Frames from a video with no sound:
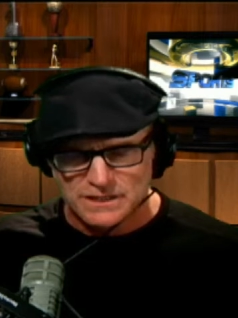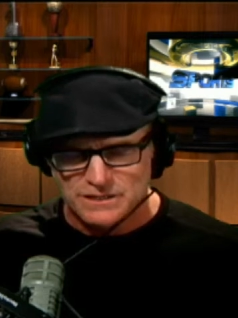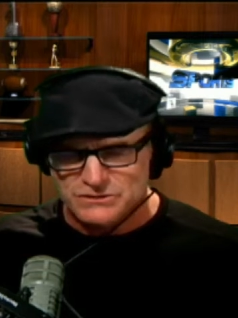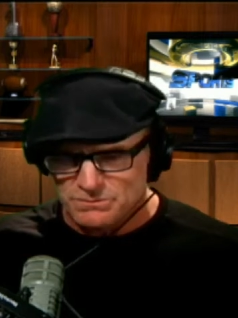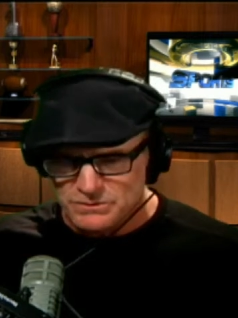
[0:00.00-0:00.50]

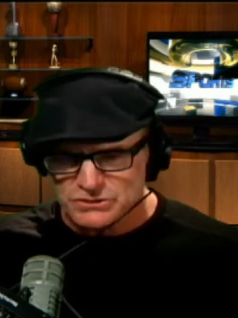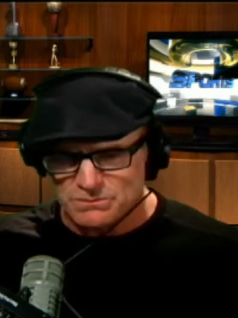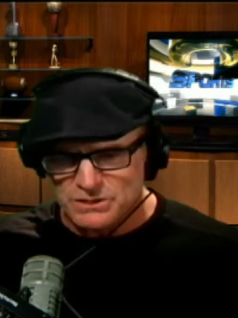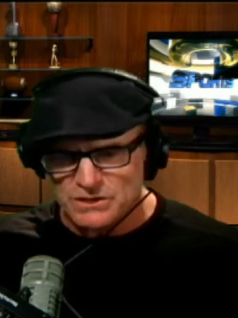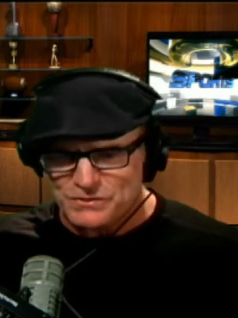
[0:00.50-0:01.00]

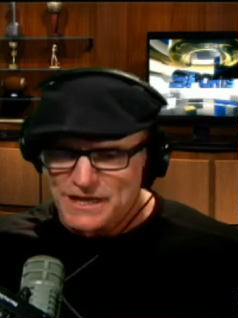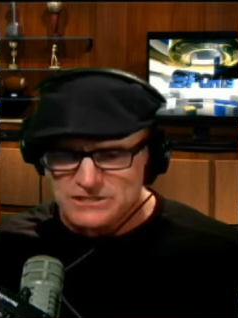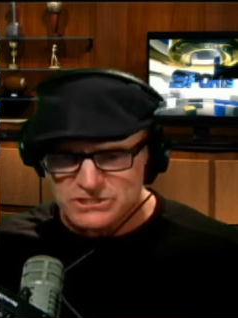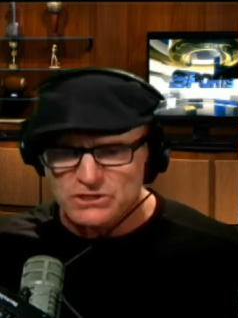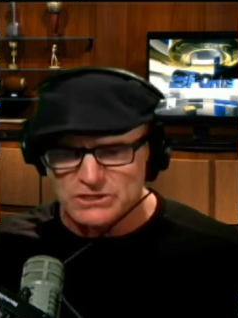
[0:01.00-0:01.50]
Some good things
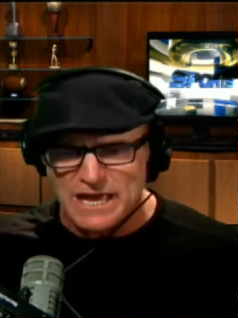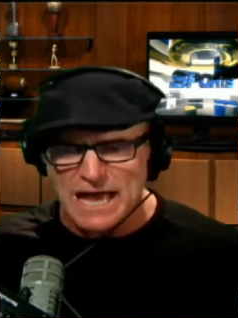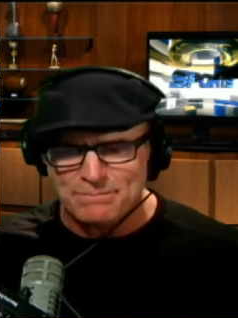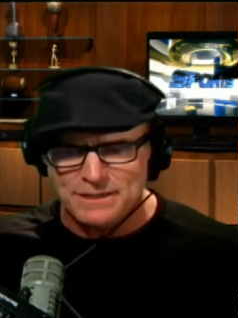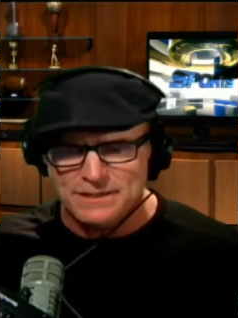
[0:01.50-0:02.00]
could
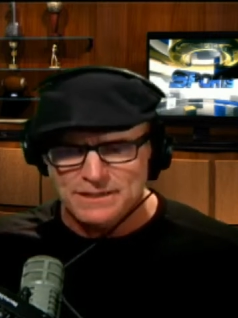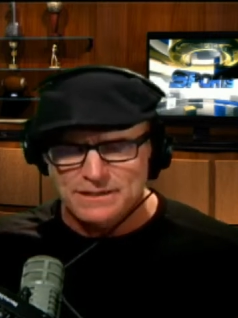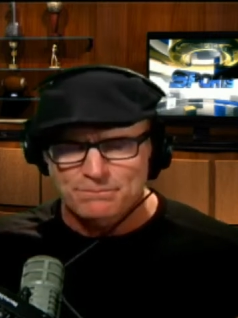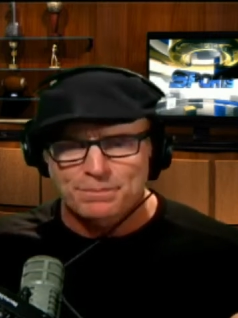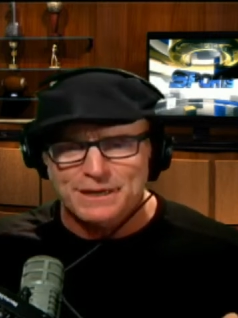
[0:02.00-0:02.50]
happen,
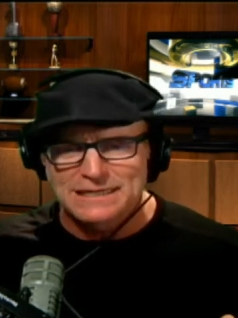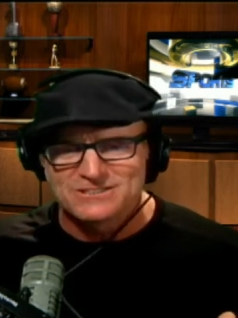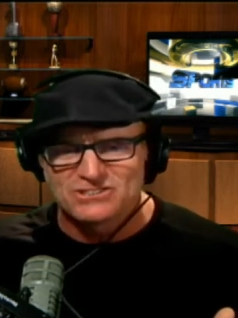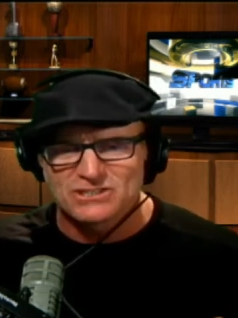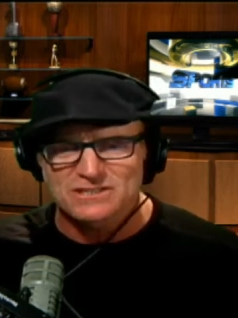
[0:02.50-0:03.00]
but I
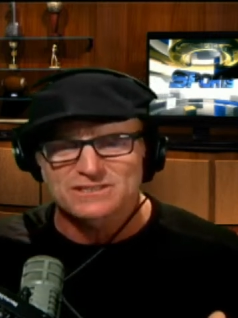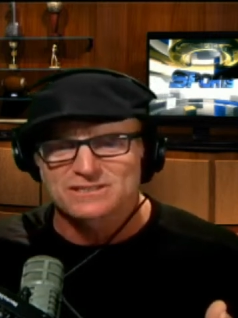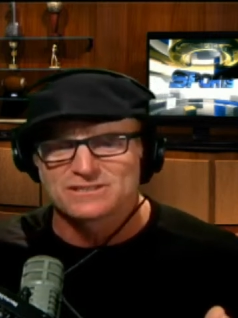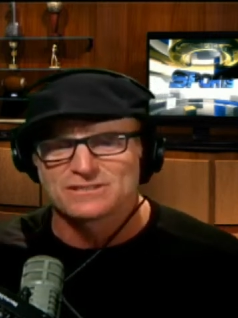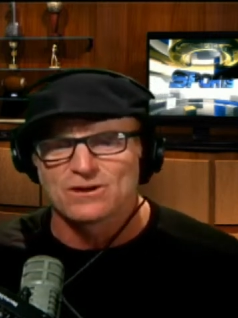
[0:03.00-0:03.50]
just
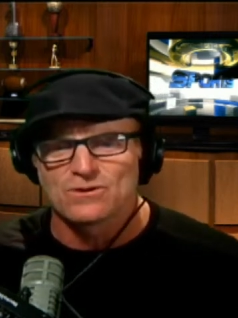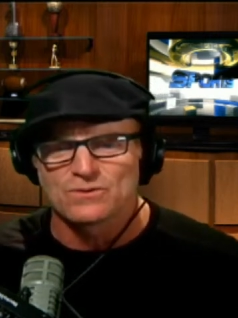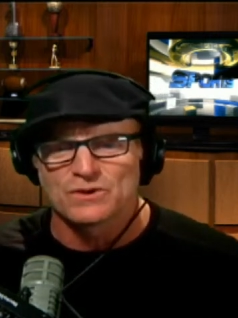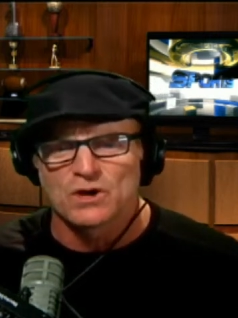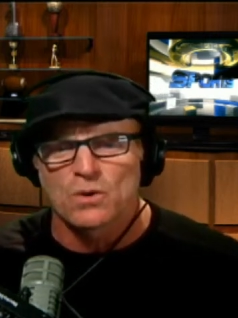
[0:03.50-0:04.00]
don't
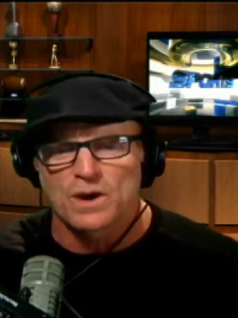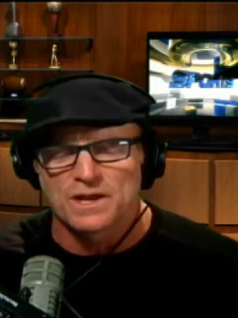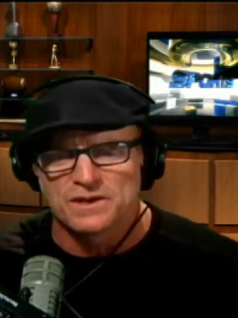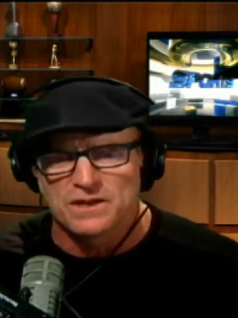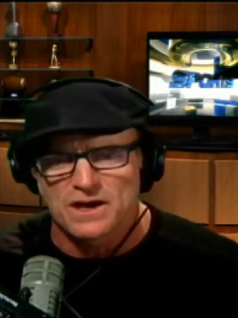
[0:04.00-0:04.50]
know
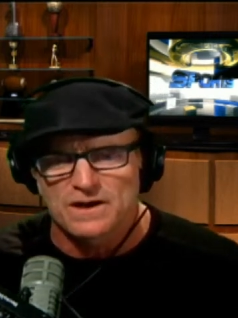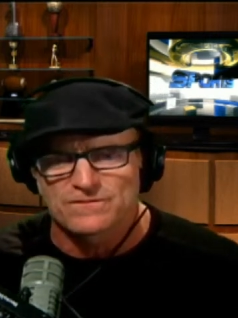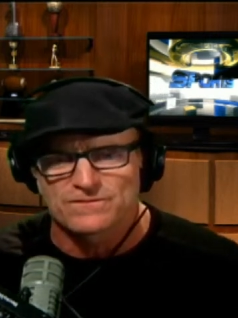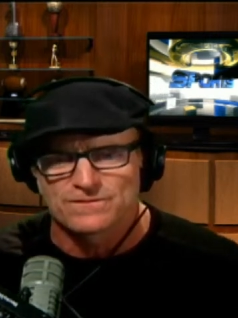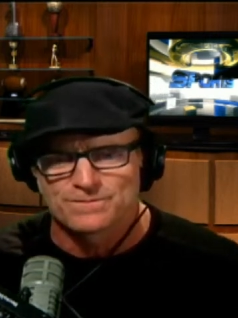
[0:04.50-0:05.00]
enough
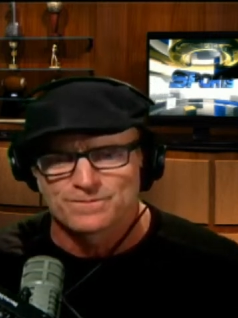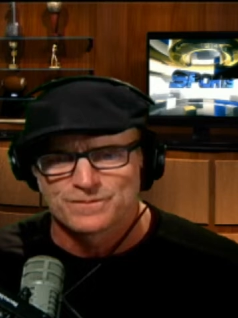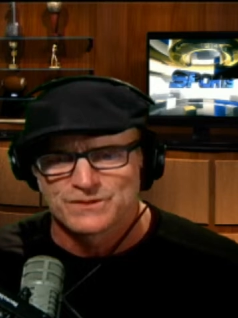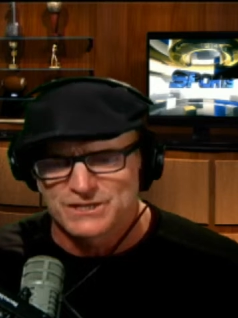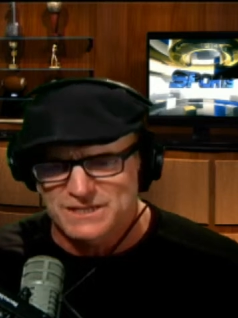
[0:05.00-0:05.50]

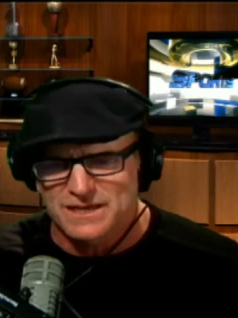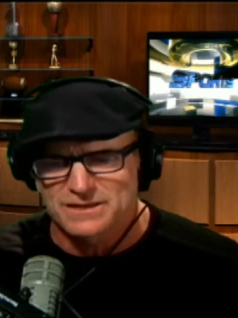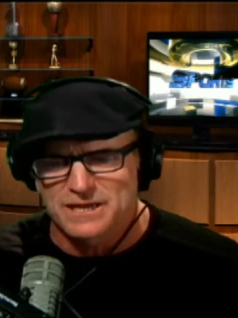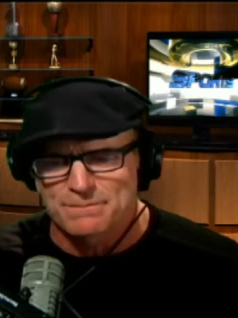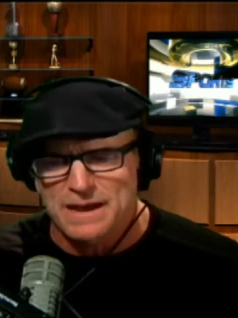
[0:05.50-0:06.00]
to tell
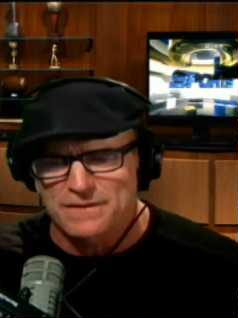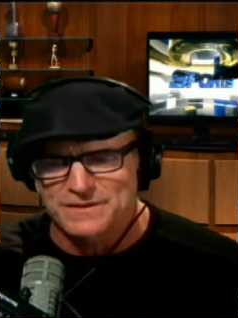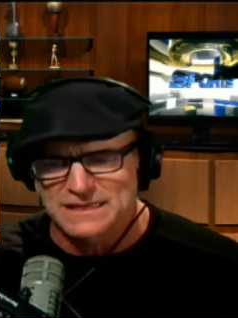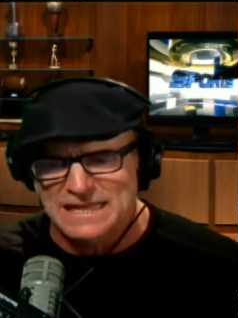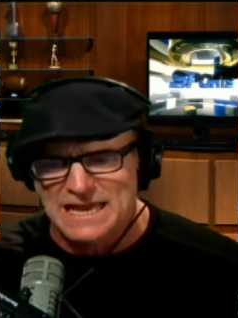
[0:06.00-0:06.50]
you about
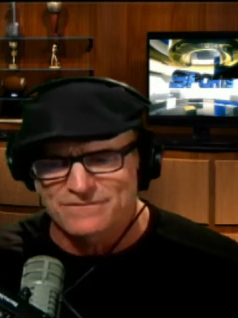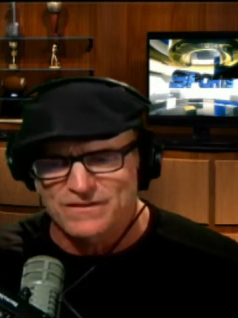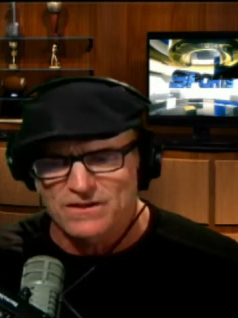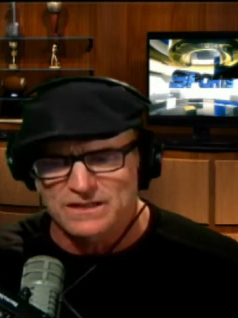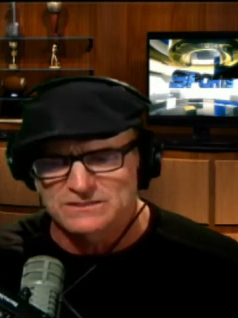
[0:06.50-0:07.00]
the Atlanta
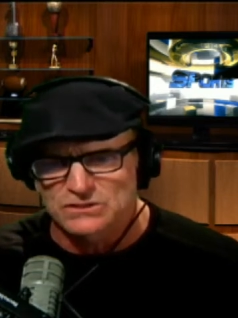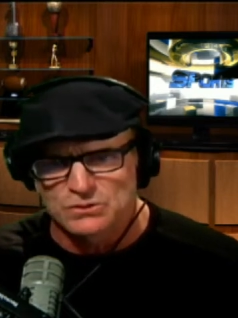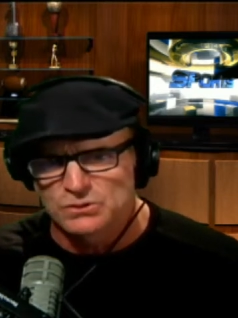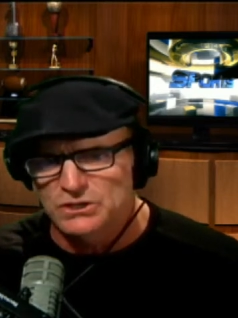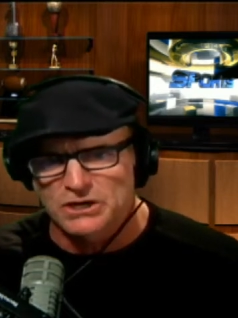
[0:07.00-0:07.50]
Falcons and
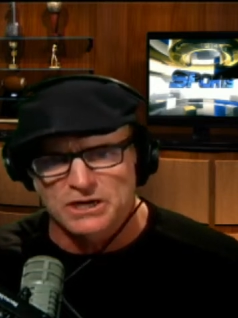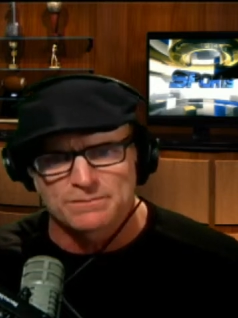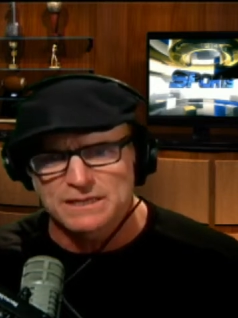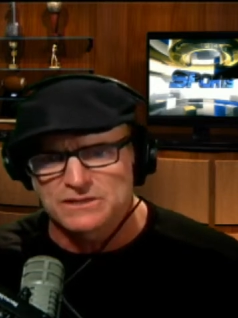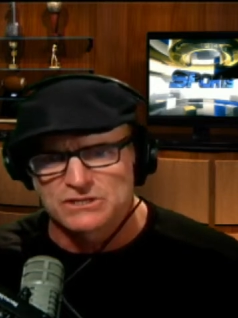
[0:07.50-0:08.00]
who they're going to
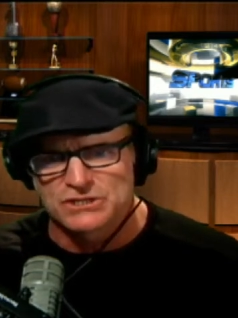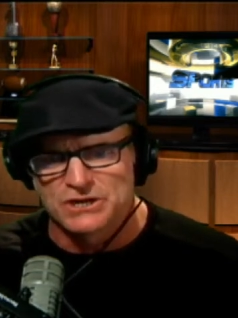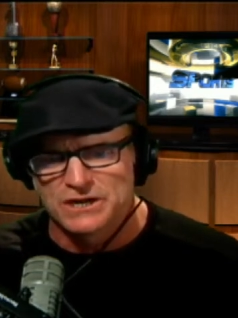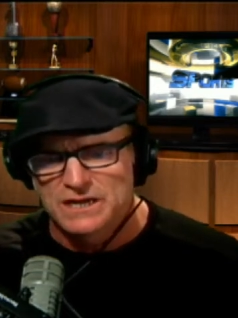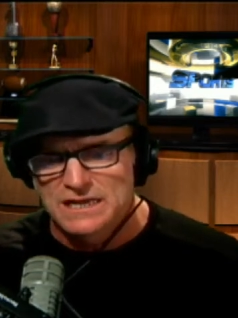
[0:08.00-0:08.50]
be this
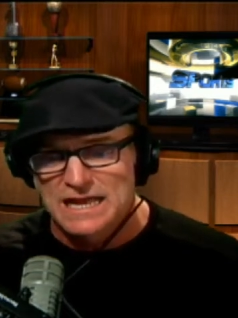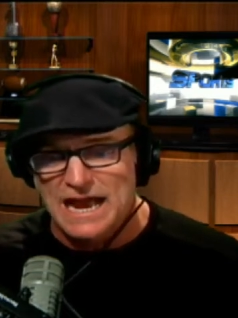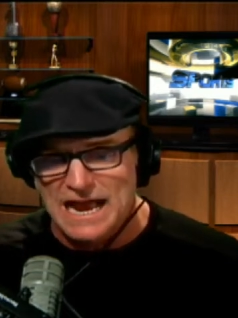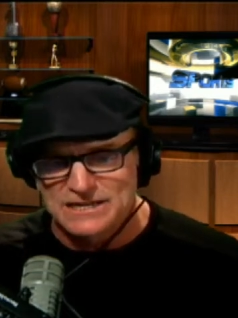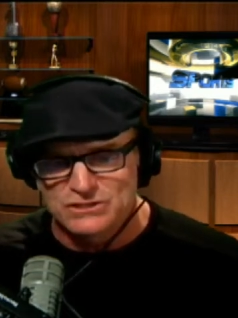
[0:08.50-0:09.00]
year.
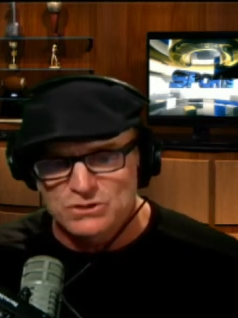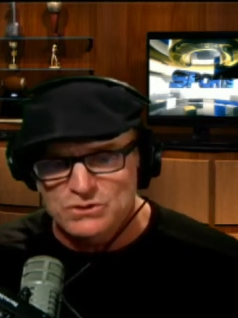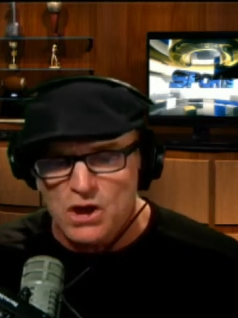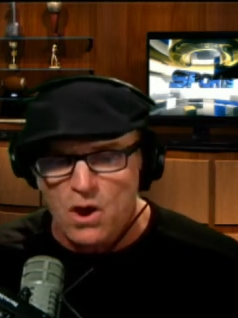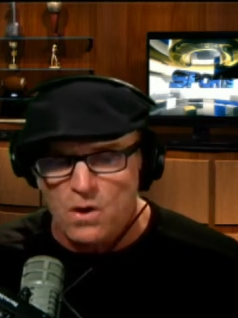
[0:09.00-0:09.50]
I do
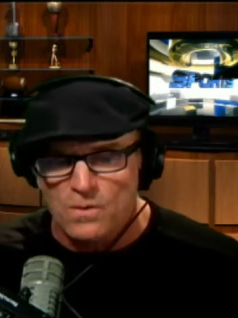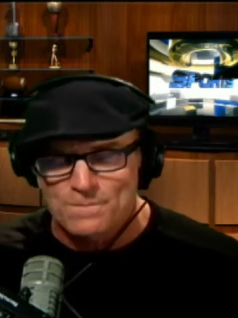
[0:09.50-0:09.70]
know